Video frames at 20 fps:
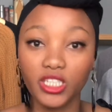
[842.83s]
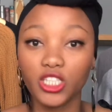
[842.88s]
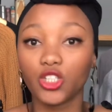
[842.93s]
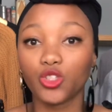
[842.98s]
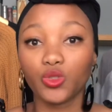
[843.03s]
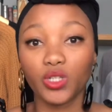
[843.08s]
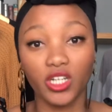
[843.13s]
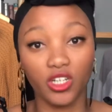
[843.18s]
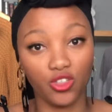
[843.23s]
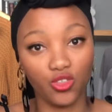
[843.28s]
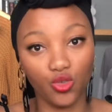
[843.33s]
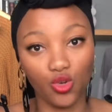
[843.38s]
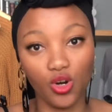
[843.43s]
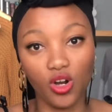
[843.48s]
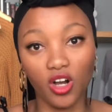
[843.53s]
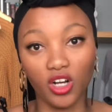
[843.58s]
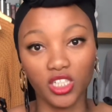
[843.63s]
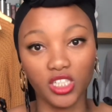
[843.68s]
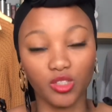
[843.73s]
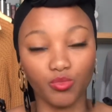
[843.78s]
do it at your
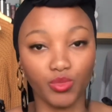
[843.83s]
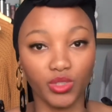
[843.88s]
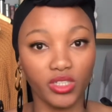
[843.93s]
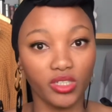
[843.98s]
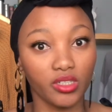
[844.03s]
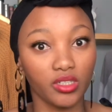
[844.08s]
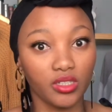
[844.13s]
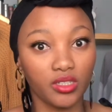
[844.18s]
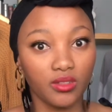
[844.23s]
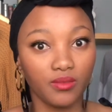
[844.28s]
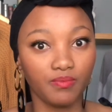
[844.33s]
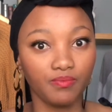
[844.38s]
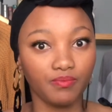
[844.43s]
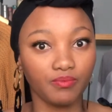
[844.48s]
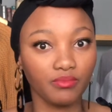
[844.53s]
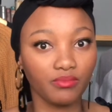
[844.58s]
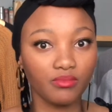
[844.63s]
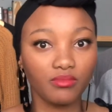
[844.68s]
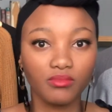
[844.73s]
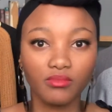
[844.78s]
cost, because
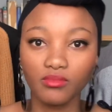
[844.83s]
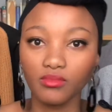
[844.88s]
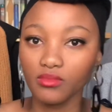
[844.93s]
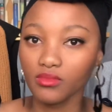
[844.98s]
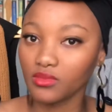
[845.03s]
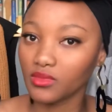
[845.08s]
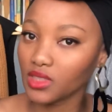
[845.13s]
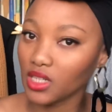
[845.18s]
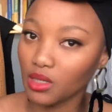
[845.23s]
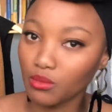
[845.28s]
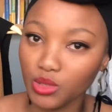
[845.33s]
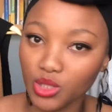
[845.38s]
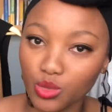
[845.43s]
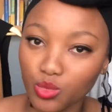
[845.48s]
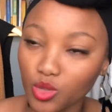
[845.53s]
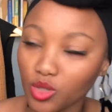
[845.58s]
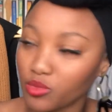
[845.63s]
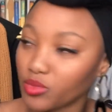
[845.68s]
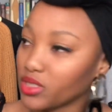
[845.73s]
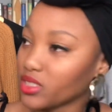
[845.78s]
I'm a small
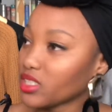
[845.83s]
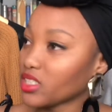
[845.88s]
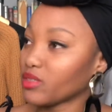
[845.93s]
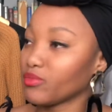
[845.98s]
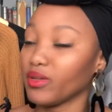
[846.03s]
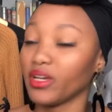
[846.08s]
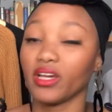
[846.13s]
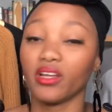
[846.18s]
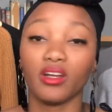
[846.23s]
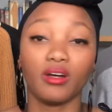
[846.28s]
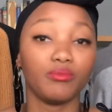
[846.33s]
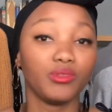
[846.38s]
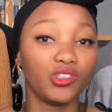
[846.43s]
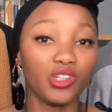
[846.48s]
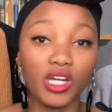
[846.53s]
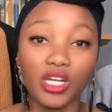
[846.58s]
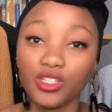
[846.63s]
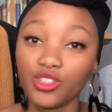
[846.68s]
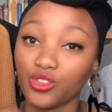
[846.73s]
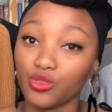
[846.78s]
businessman. I'm
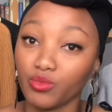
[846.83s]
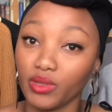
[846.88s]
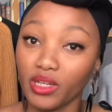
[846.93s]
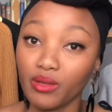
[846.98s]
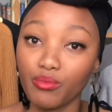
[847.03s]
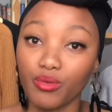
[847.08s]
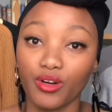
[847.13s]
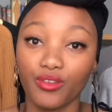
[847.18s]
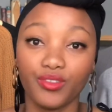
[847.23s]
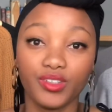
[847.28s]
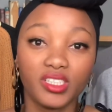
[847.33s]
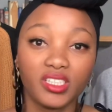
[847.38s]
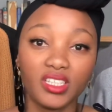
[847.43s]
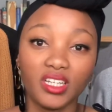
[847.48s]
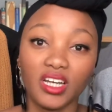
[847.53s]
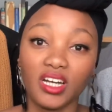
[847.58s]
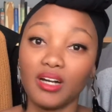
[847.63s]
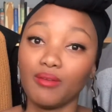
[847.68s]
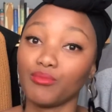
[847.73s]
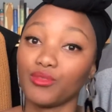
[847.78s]
trying to make profits here.
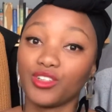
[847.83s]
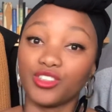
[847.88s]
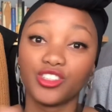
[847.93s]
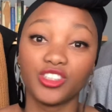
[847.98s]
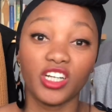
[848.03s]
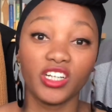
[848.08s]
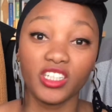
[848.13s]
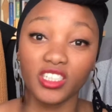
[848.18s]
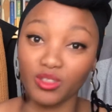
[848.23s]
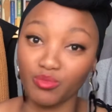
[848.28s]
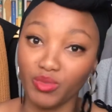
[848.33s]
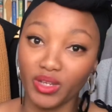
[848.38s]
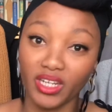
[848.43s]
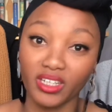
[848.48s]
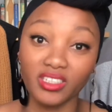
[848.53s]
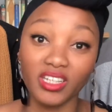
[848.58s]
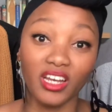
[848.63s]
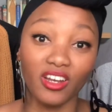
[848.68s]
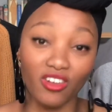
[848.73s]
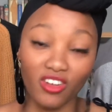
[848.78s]
I'm not trying to spend
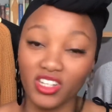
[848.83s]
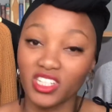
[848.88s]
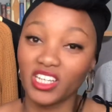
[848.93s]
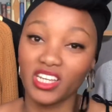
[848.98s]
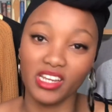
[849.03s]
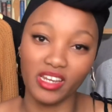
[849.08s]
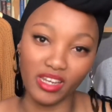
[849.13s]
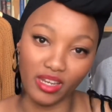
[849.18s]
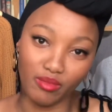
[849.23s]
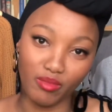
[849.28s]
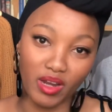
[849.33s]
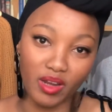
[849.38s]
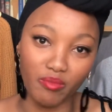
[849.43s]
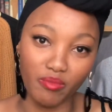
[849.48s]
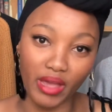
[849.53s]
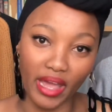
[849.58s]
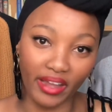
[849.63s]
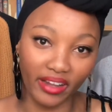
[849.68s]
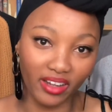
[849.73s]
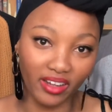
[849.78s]
and not get any money
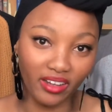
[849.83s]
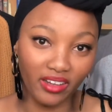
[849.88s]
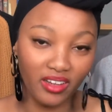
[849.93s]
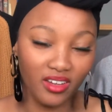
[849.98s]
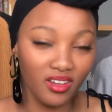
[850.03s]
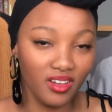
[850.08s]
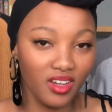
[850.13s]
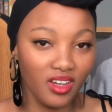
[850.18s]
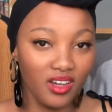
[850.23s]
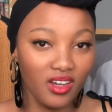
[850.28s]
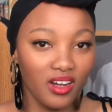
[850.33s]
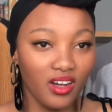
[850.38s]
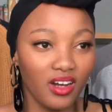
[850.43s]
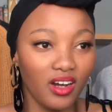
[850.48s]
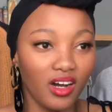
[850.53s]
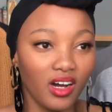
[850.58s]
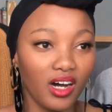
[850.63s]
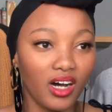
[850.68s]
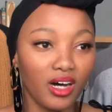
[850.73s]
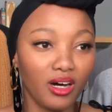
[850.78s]
back.
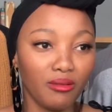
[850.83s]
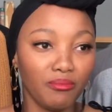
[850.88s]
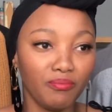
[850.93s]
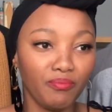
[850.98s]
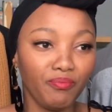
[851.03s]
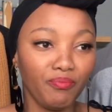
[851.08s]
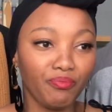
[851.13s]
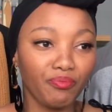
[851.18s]
And